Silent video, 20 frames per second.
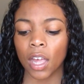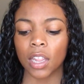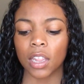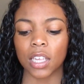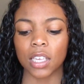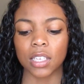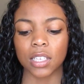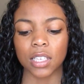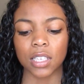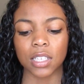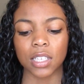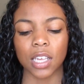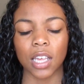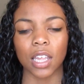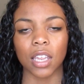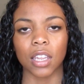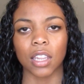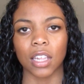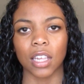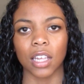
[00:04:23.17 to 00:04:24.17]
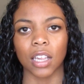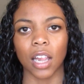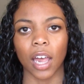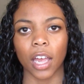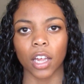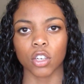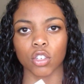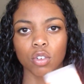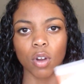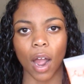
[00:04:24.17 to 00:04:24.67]
This is in the
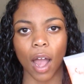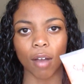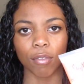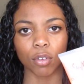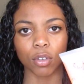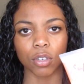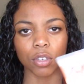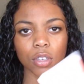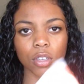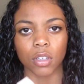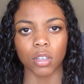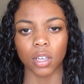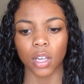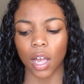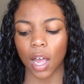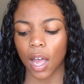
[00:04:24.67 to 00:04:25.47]
like travel